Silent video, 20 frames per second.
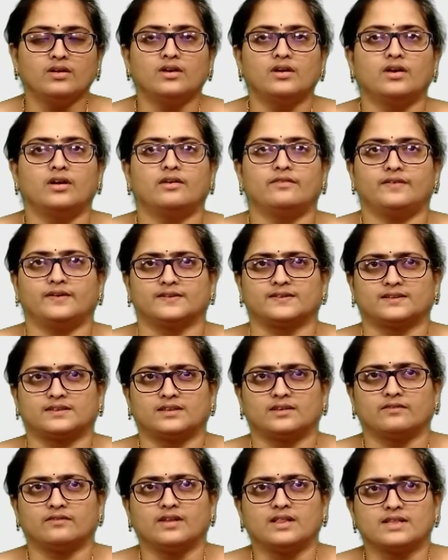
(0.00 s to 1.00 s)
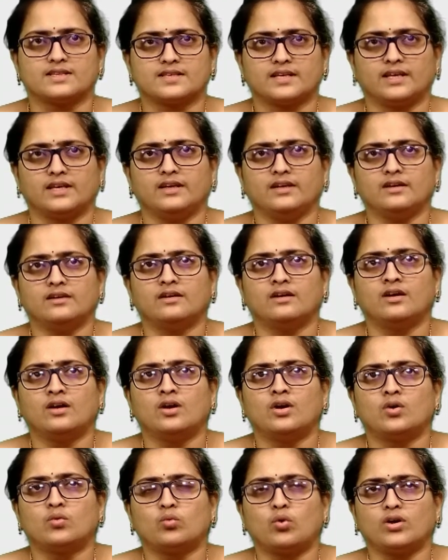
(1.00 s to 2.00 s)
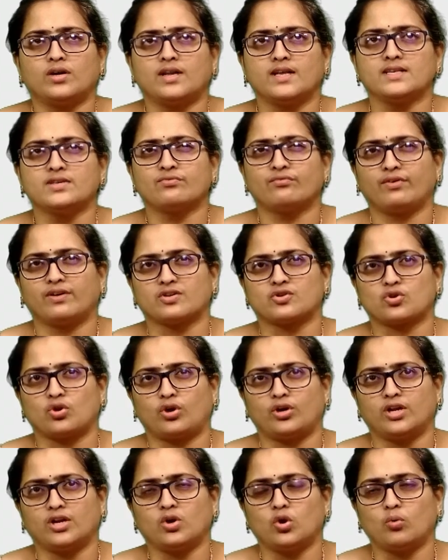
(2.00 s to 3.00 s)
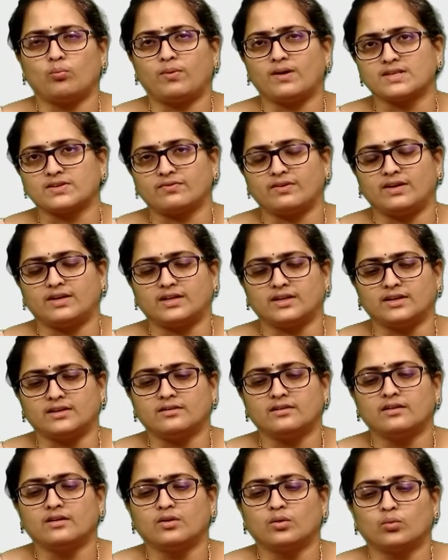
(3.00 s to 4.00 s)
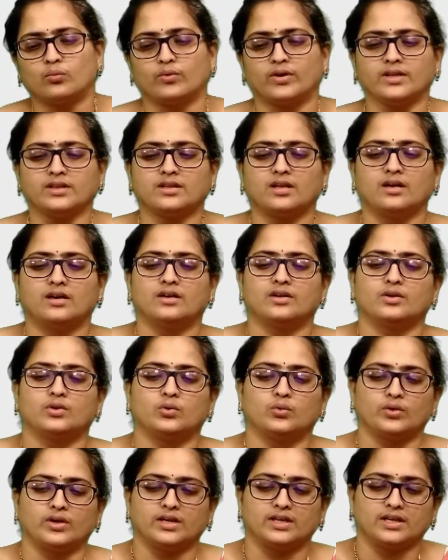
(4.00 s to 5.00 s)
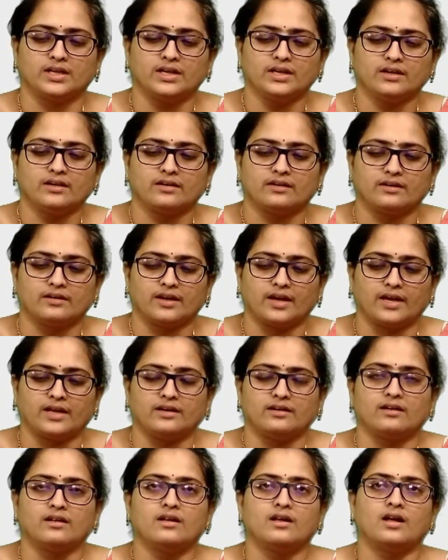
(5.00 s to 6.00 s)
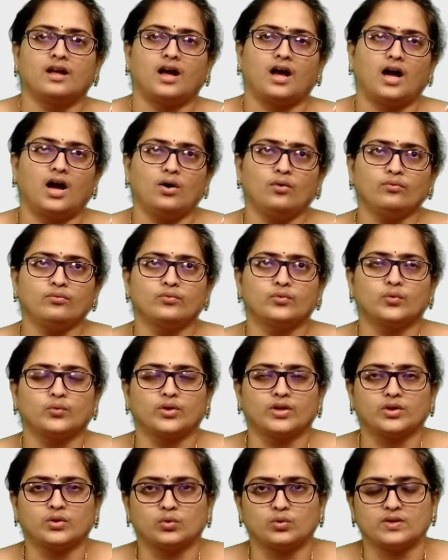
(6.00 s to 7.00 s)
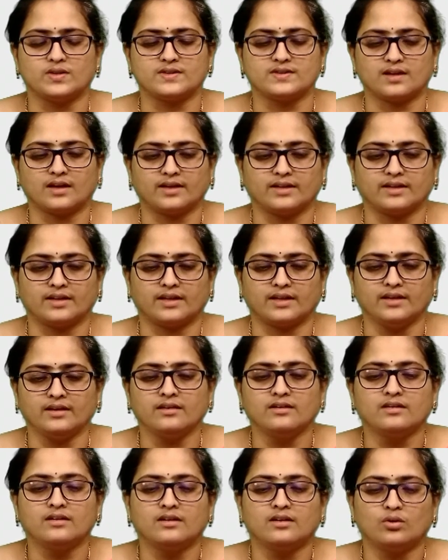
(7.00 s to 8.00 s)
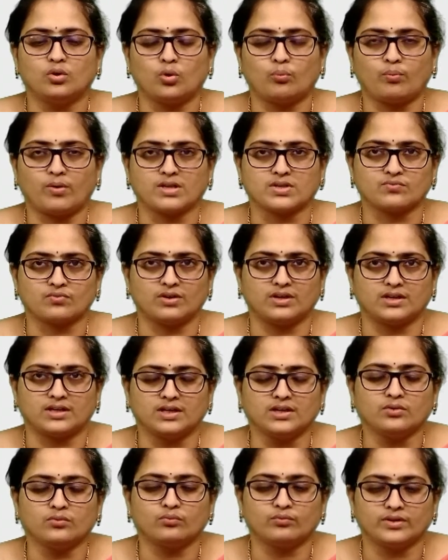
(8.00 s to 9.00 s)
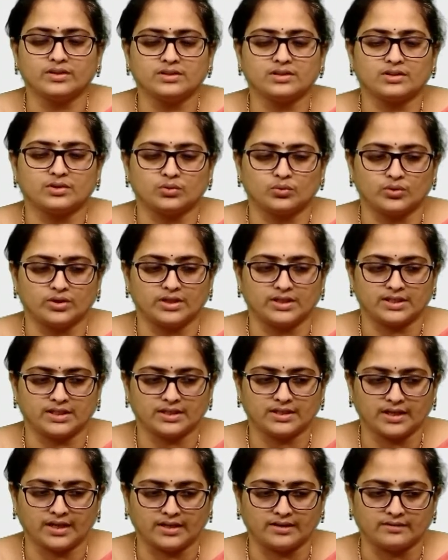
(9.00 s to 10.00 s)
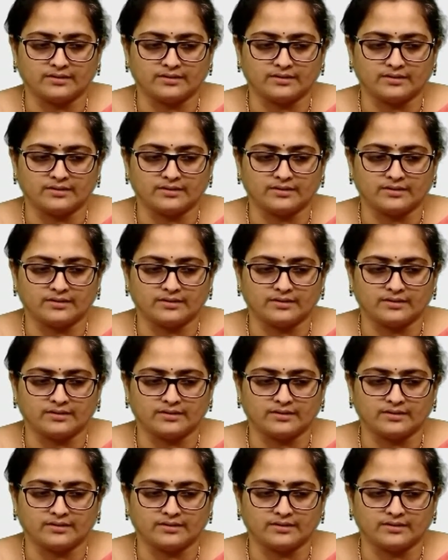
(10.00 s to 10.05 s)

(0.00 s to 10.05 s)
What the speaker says: First, we will see what is first order low pass filter with unity gain. How you need to design a low pass filter with unity gain.